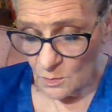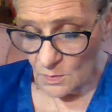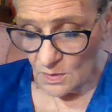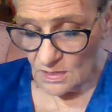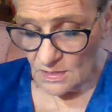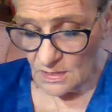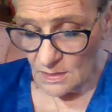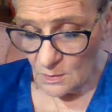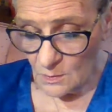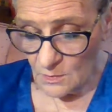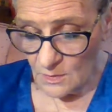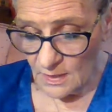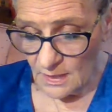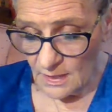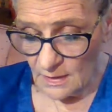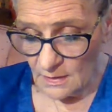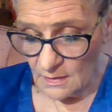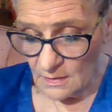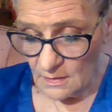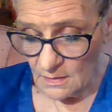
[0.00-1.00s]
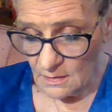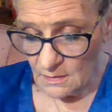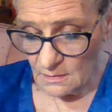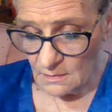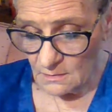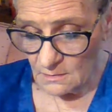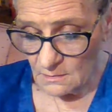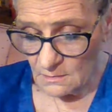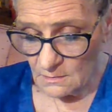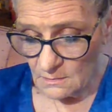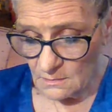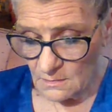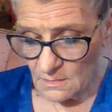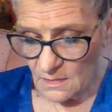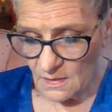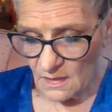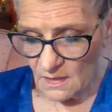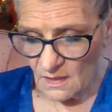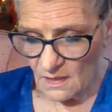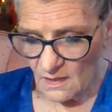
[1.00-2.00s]
When was it written?
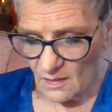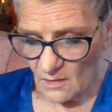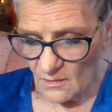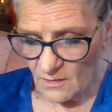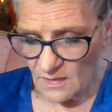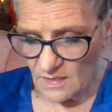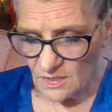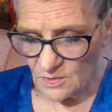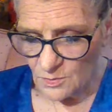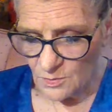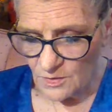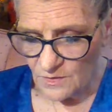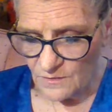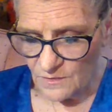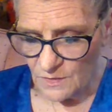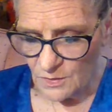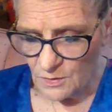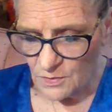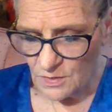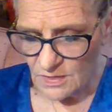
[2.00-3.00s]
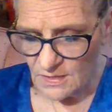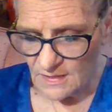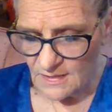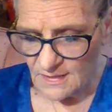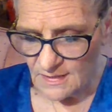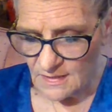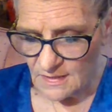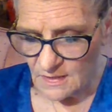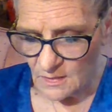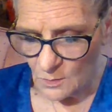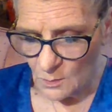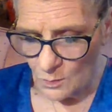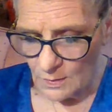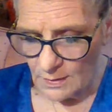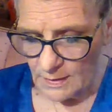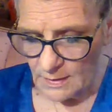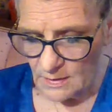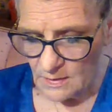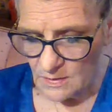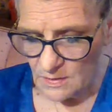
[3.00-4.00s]
Oh, this review says it's a
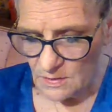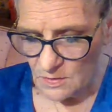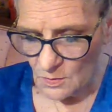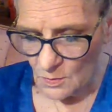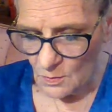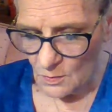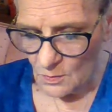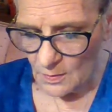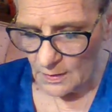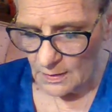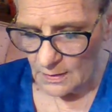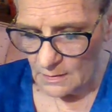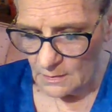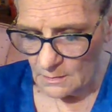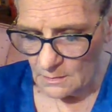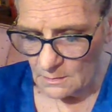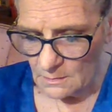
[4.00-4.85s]
weak story.